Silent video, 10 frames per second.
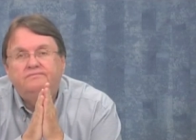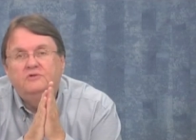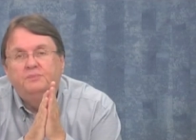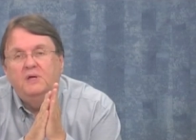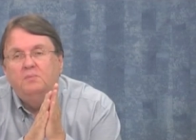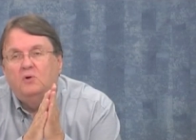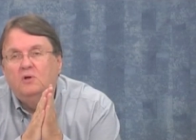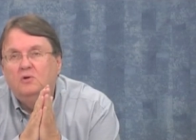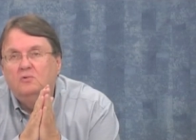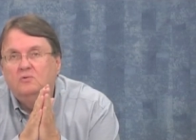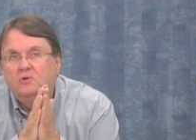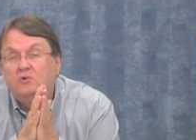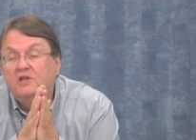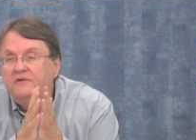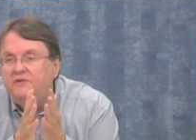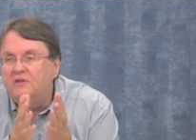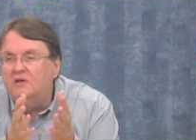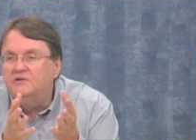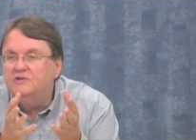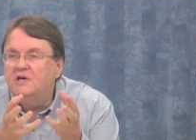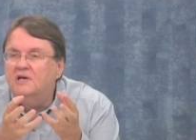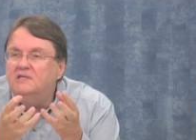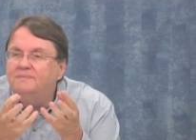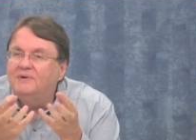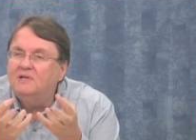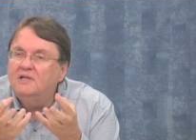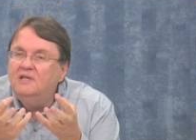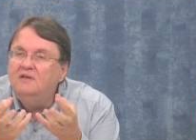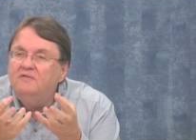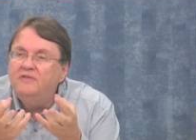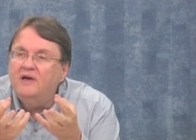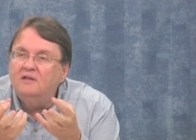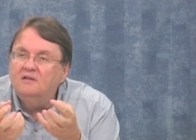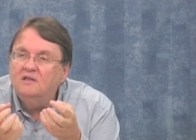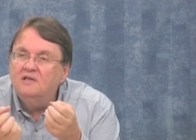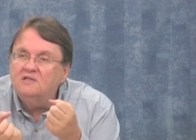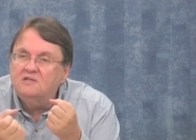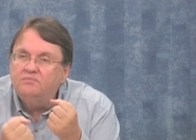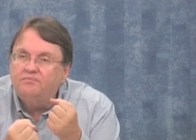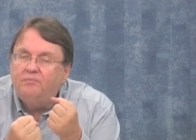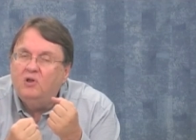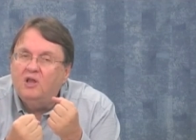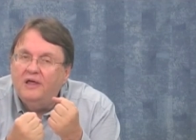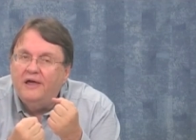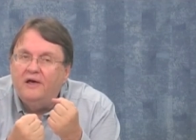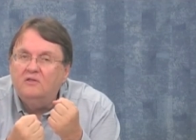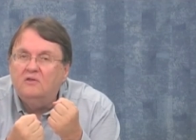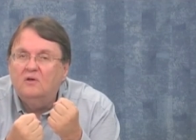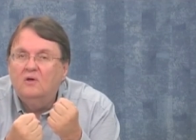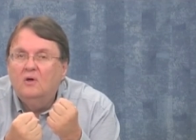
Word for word: the people who, who lived in those days believed that this plant